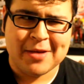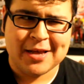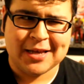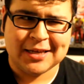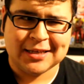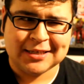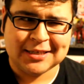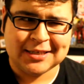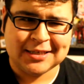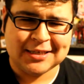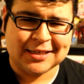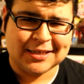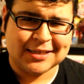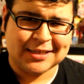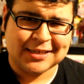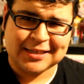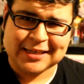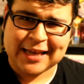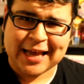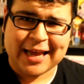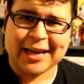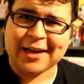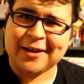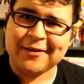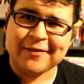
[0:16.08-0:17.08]
miss
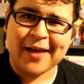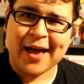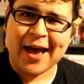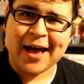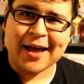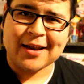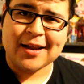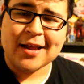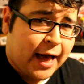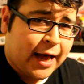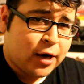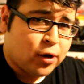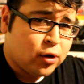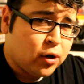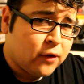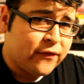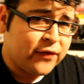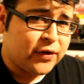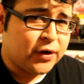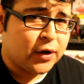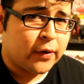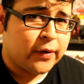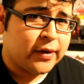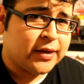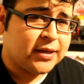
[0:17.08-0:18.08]
saying that. I don't know if you
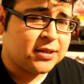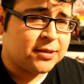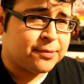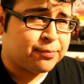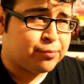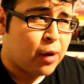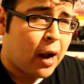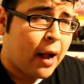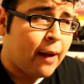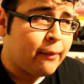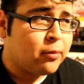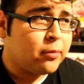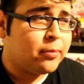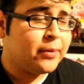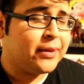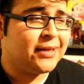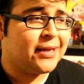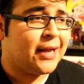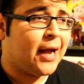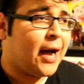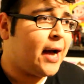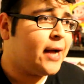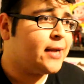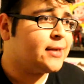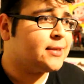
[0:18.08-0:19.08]
noticed, probably
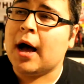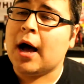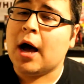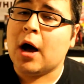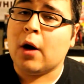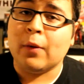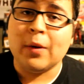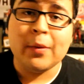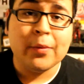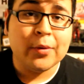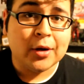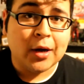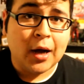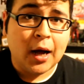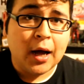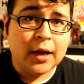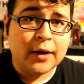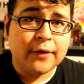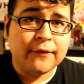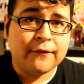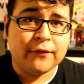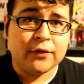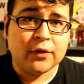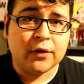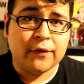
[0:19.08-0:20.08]
not. Uh, we were
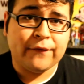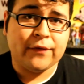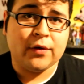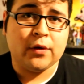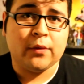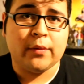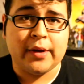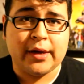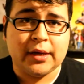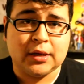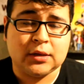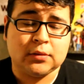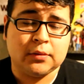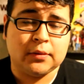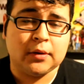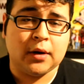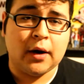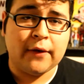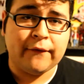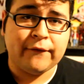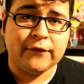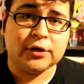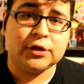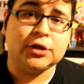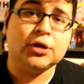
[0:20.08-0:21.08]
gone for a few weeks. We were gone
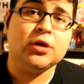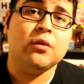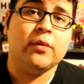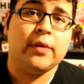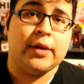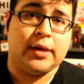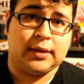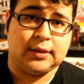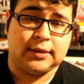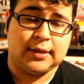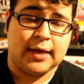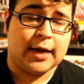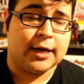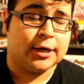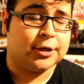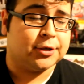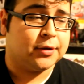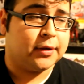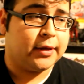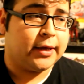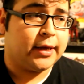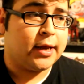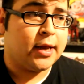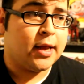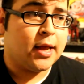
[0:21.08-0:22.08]
for two weeks,
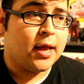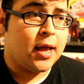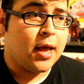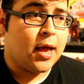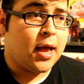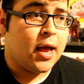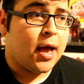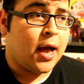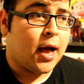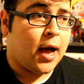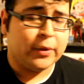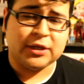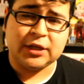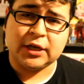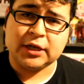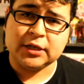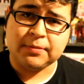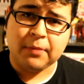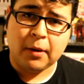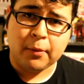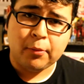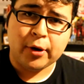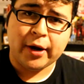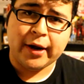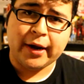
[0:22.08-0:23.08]
actually. We took a
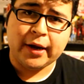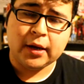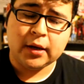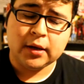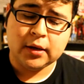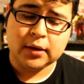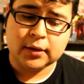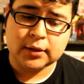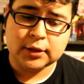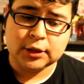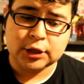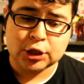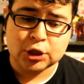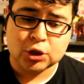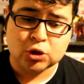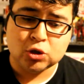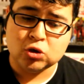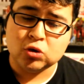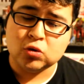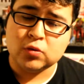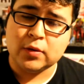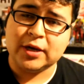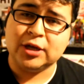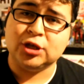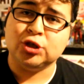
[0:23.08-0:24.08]
small break
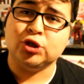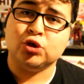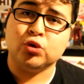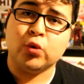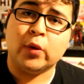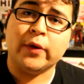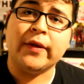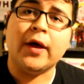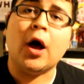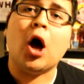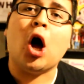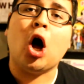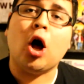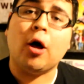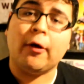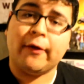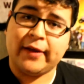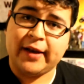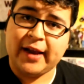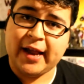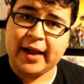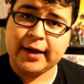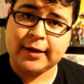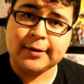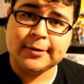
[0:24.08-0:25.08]
to enjoy the
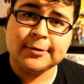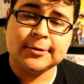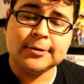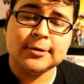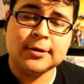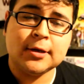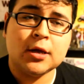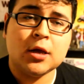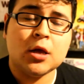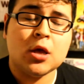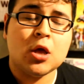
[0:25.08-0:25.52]
holidays.